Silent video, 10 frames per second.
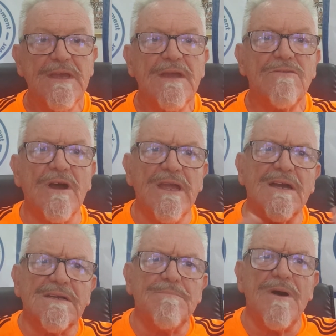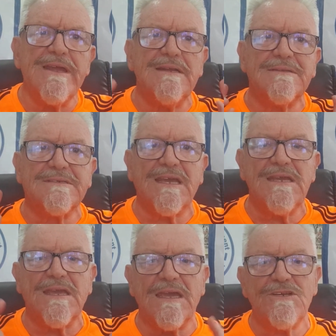Right, I might
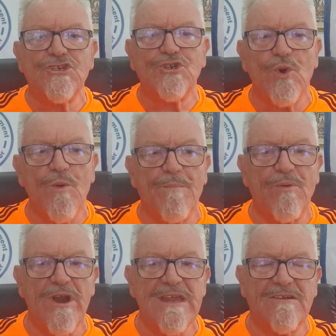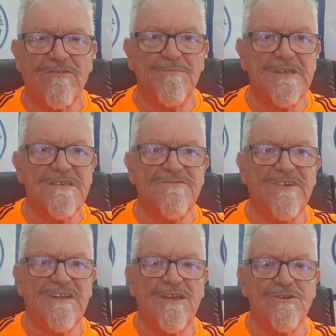take a short break from these
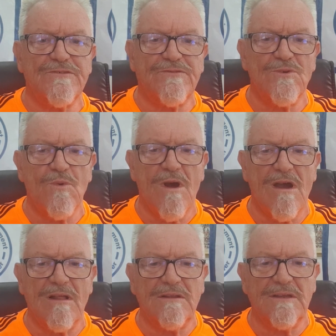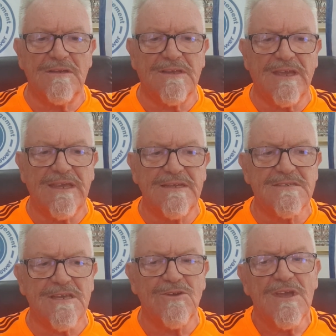videos for a while, okay?
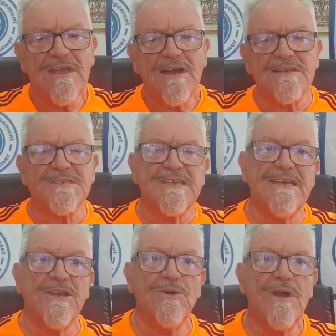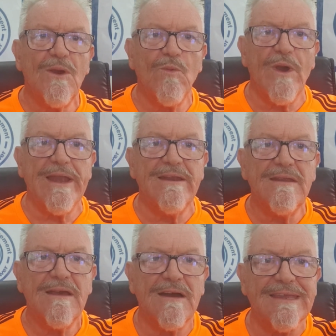So I'll see you
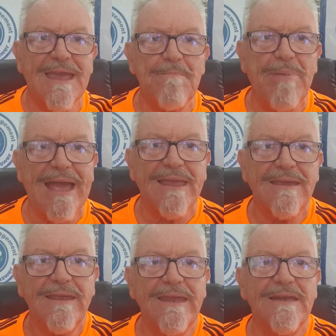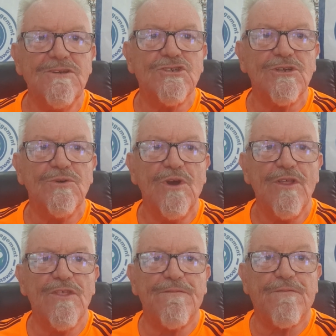when I get back into
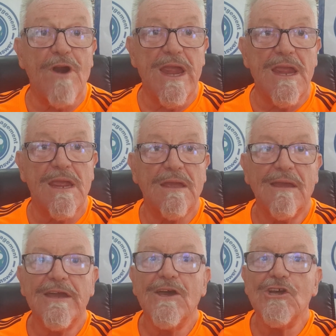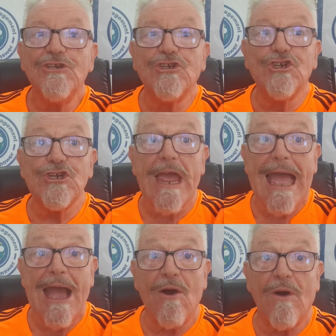the fray.
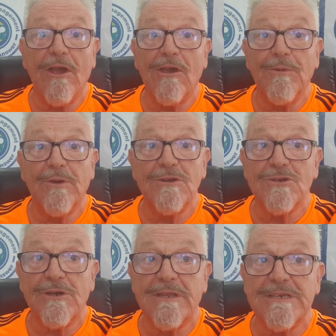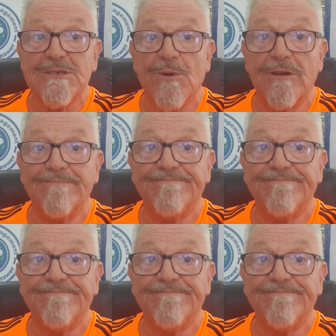Ciao, I hope you enjoyed this one.